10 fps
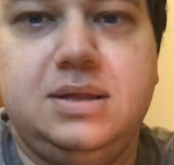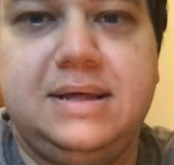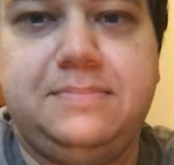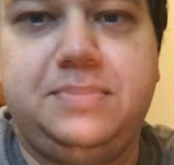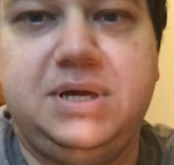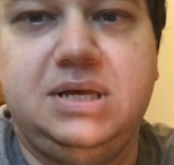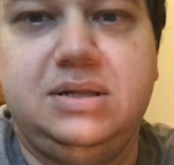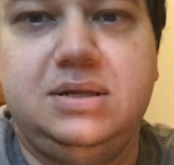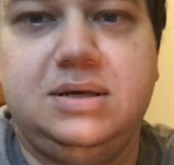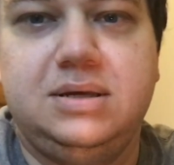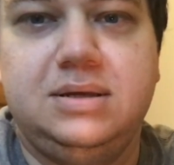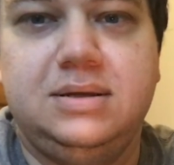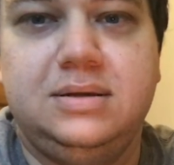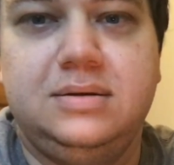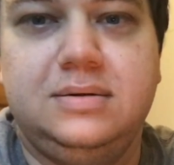That pin
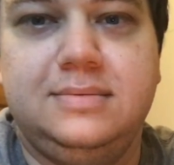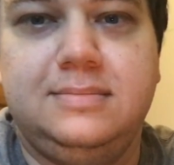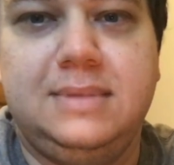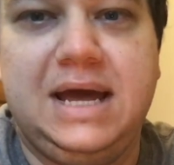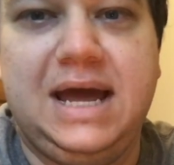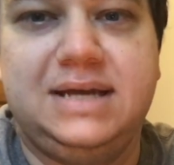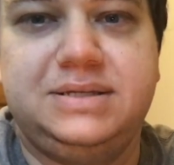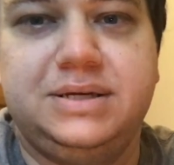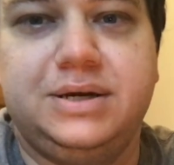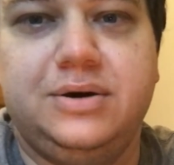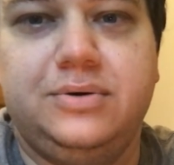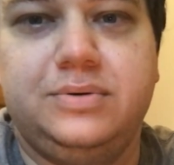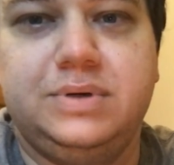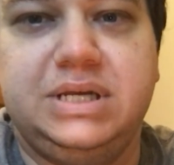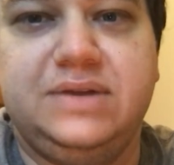has to
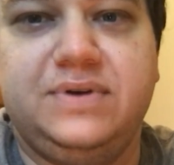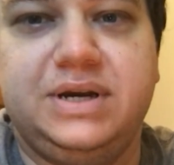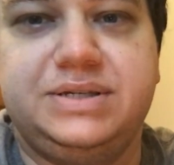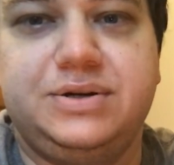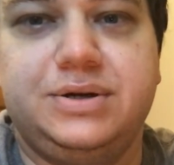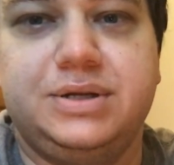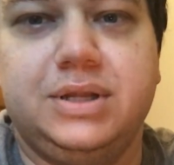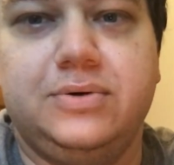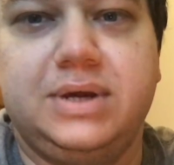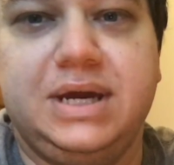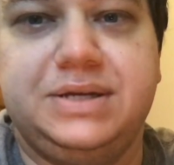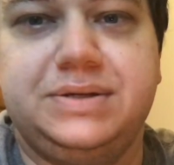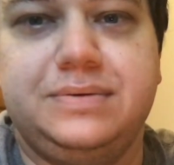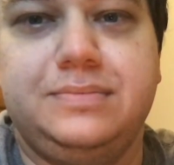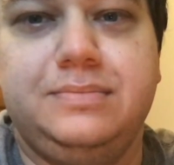go in a very certain location.